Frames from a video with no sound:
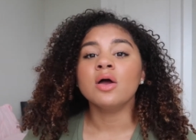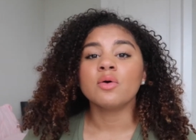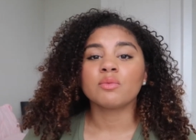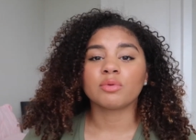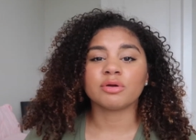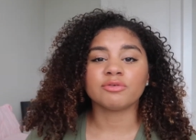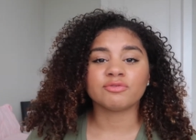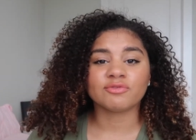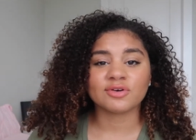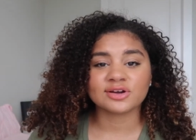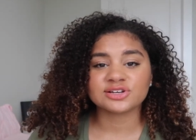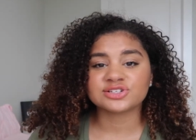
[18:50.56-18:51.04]

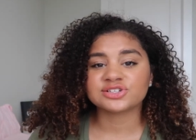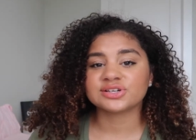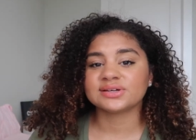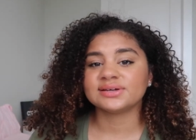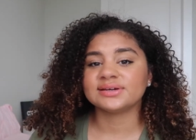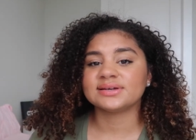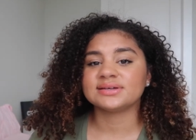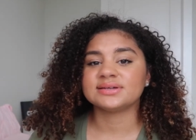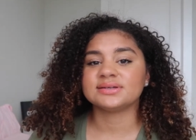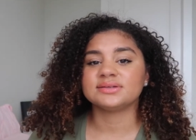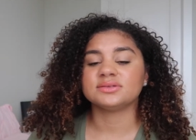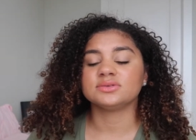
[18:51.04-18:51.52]
refreshing
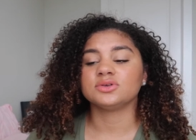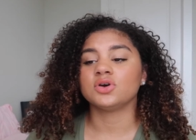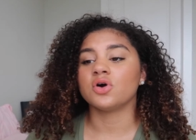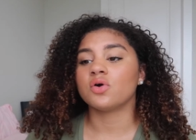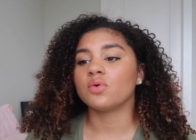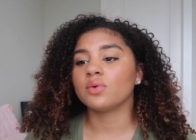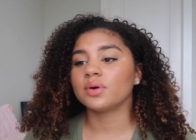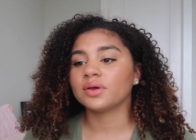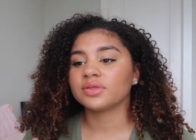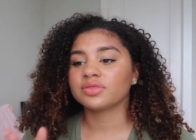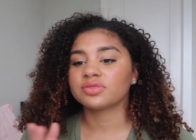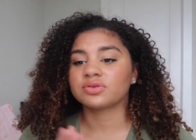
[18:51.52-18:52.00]
it
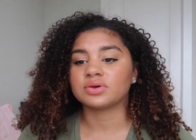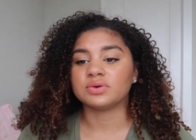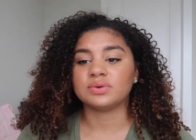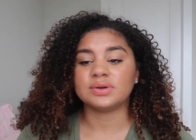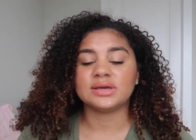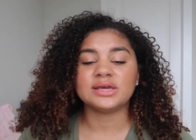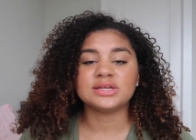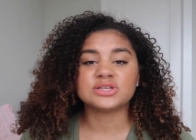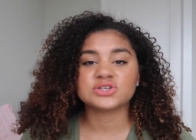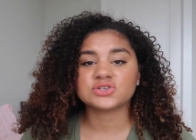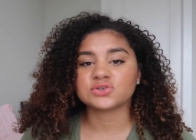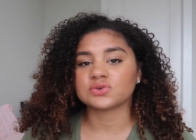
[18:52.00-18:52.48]
going through
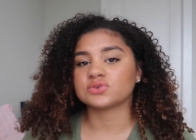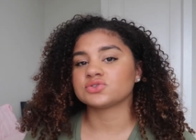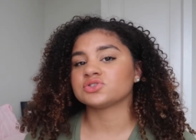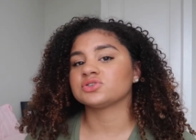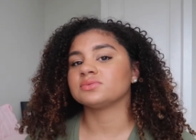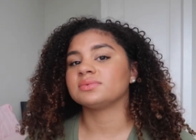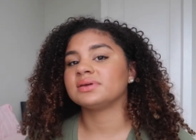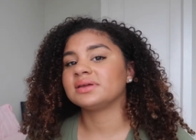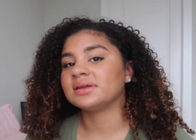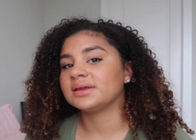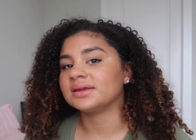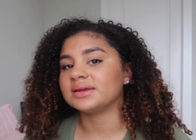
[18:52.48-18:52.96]
each
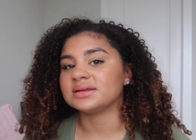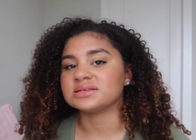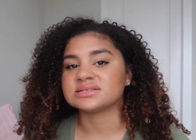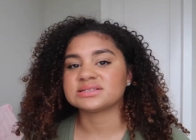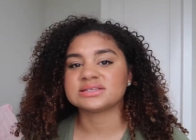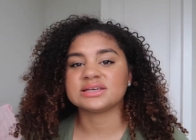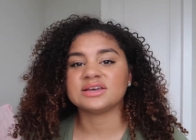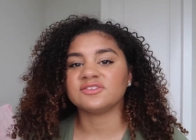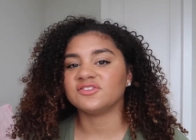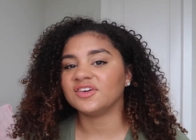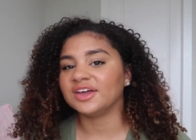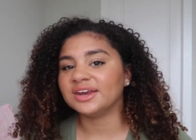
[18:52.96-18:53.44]
social media to
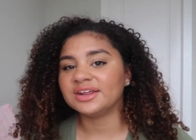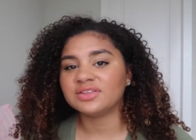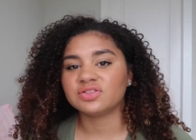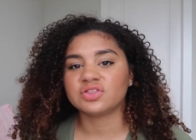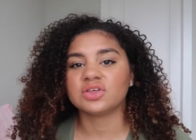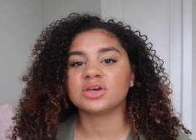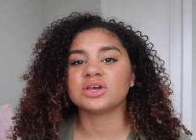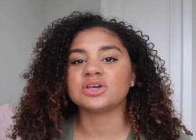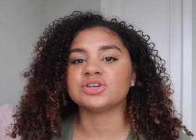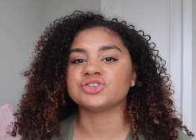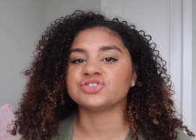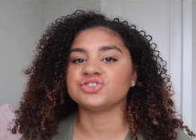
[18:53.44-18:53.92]
see if
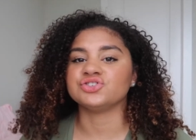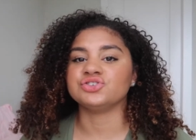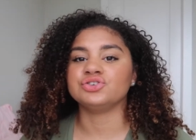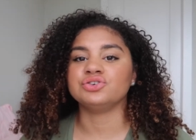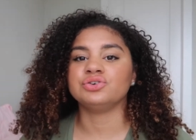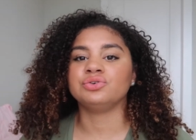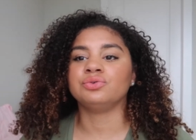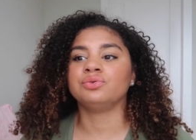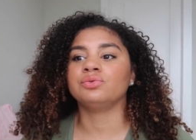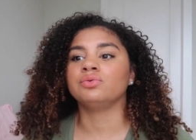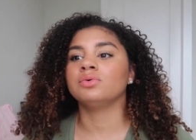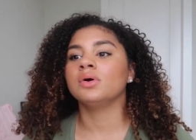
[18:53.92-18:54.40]
anything is
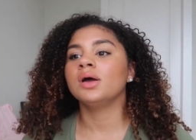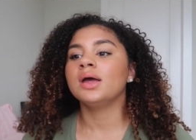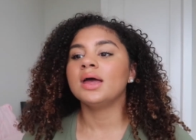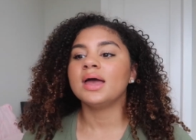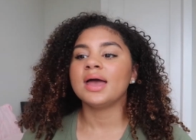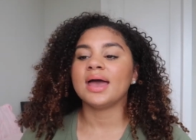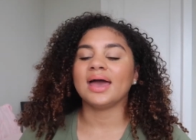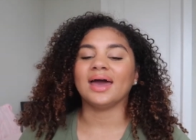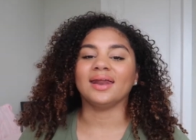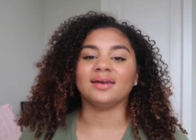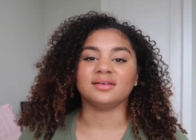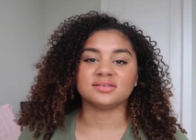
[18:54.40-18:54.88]
new
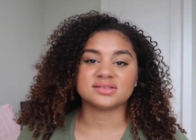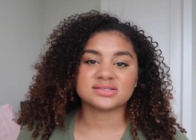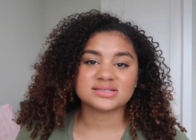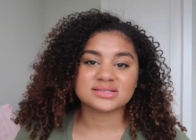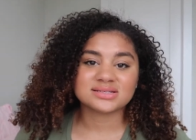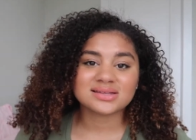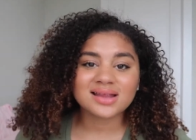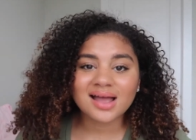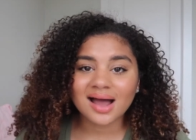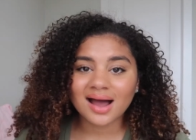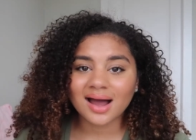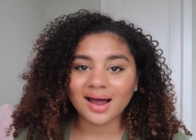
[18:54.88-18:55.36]
and it's
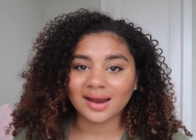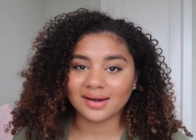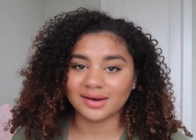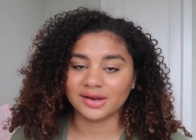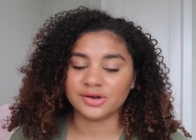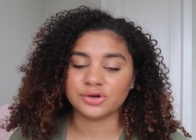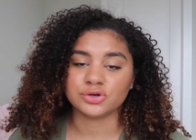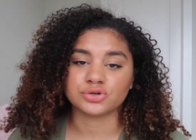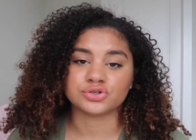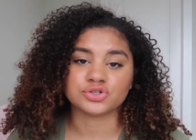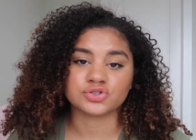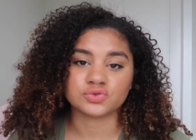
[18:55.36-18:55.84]
not
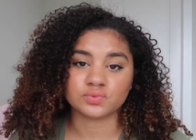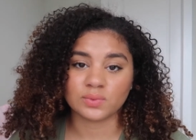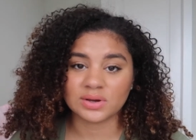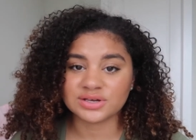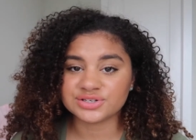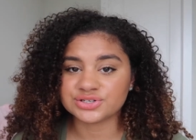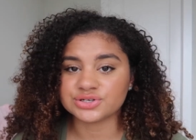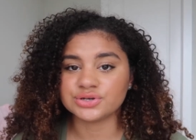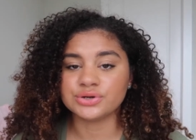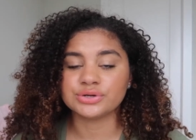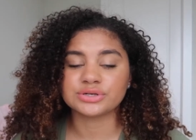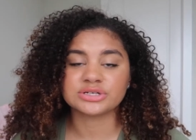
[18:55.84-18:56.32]
and you're just
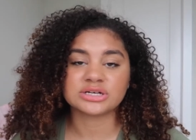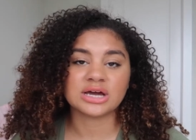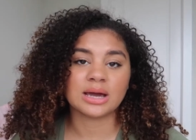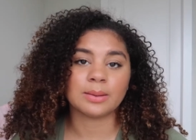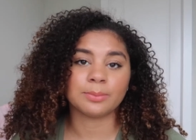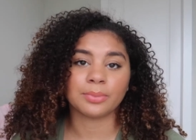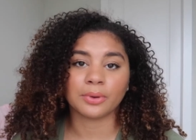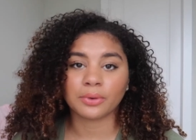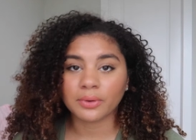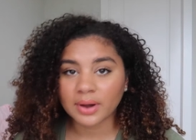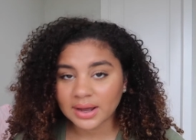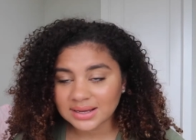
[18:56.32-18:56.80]
wasting your
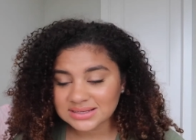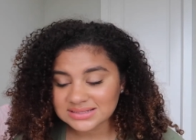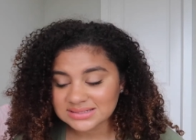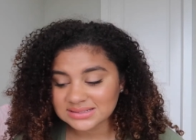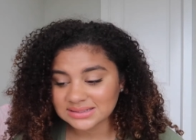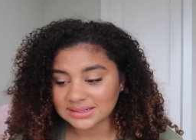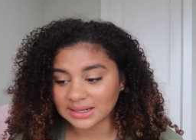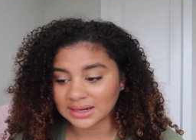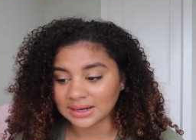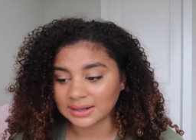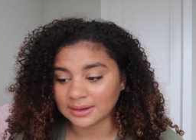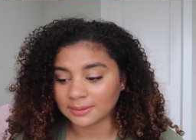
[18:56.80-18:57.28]
time
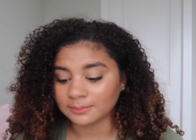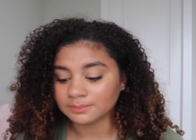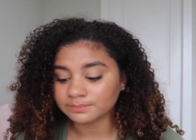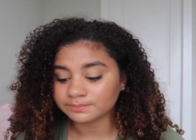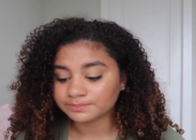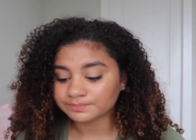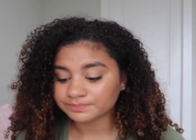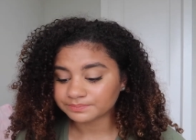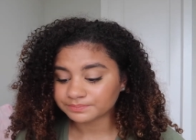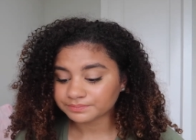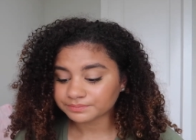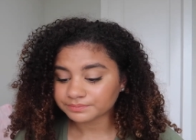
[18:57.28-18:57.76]
procrastinating
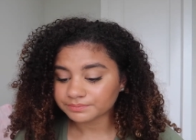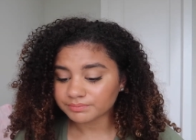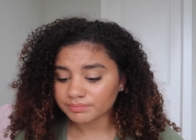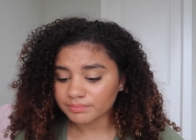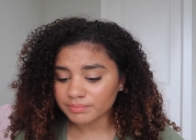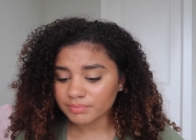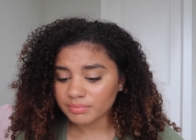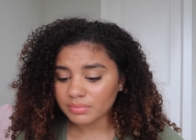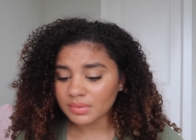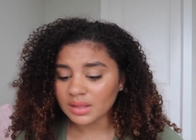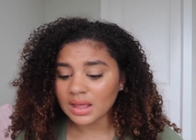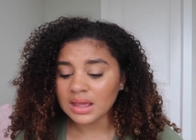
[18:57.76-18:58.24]

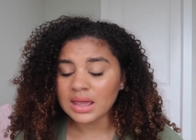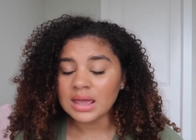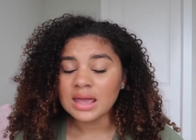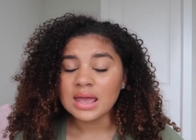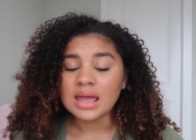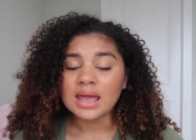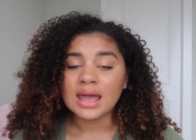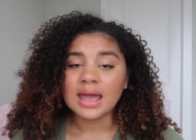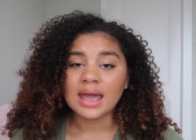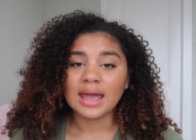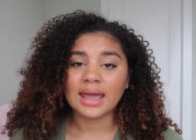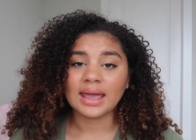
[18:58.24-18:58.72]

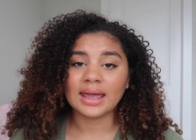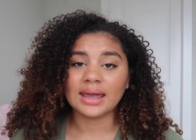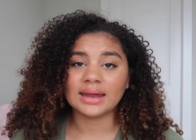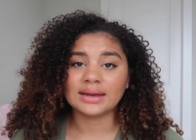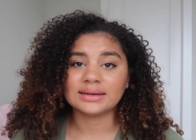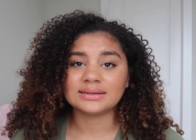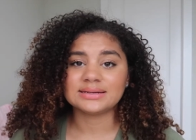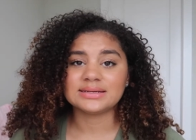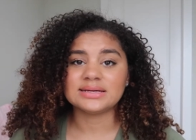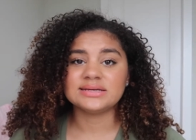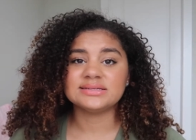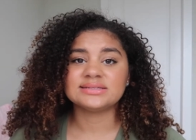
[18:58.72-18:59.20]

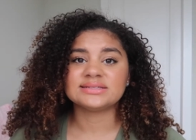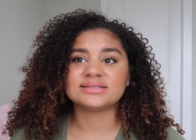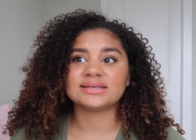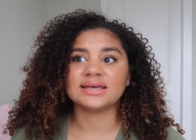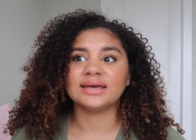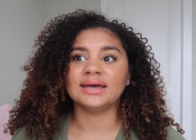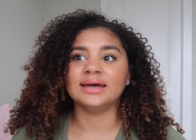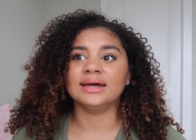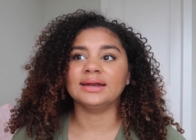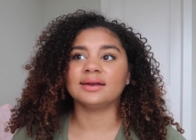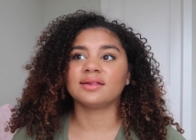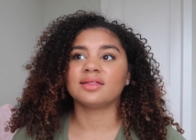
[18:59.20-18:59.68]
and he
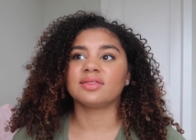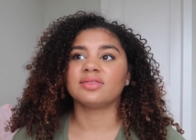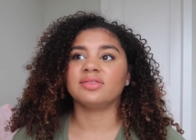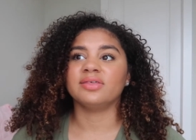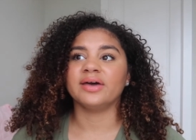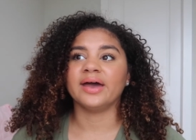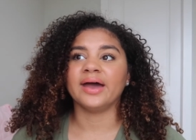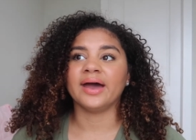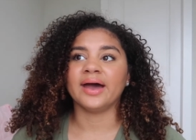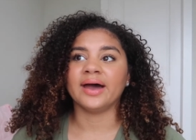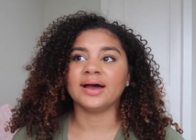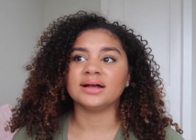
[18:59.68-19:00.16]
said
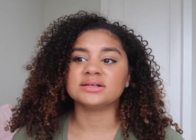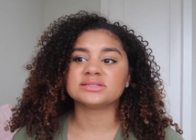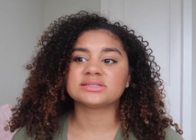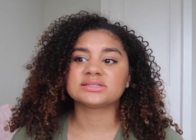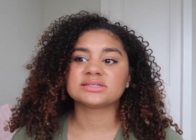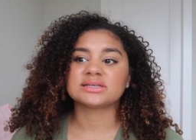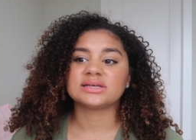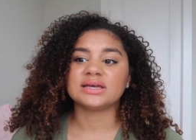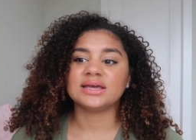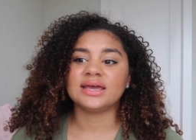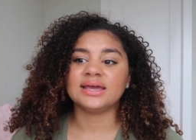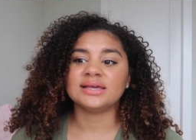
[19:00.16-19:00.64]
that
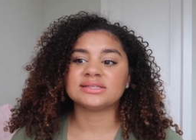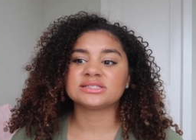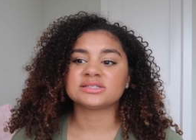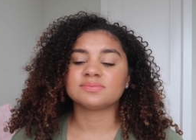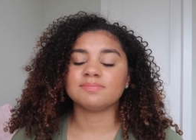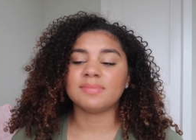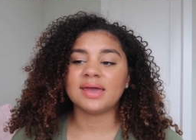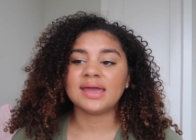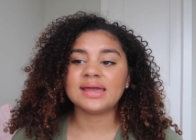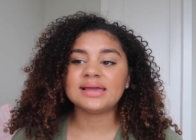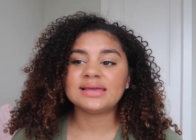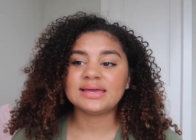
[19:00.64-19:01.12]
it's
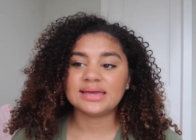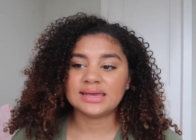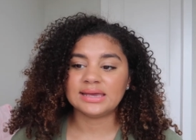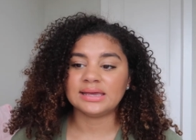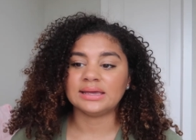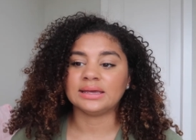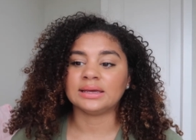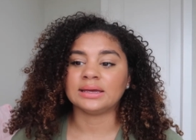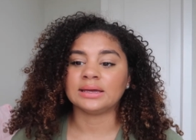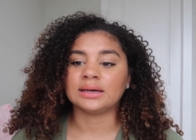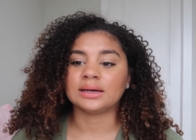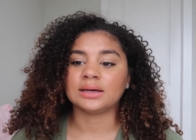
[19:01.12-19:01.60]

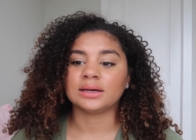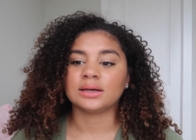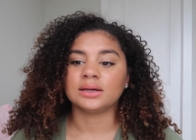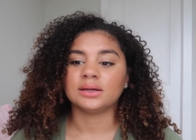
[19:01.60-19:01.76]
making